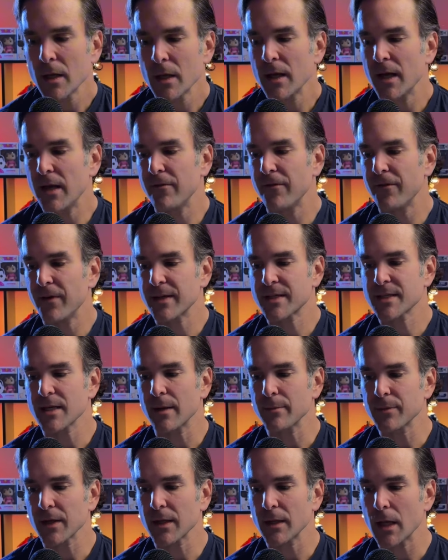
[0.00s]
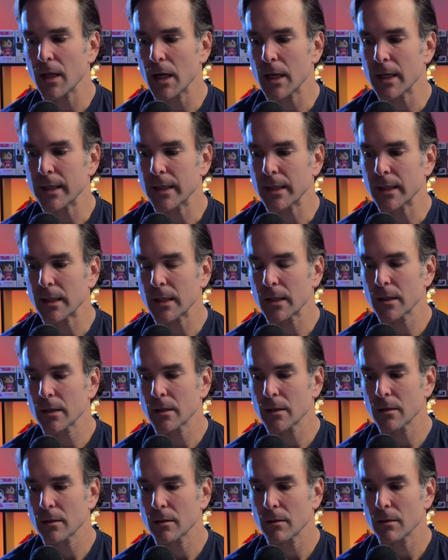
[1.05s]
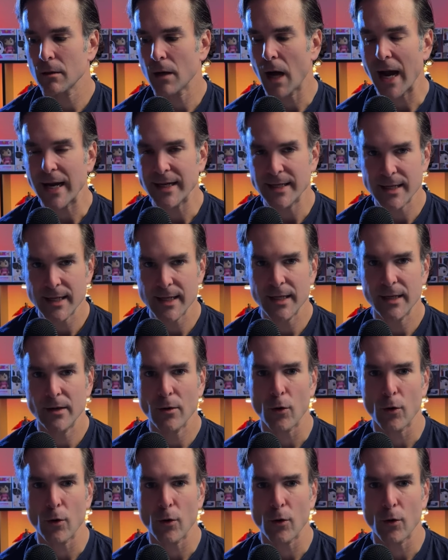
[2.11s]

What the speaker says: If it's something like ID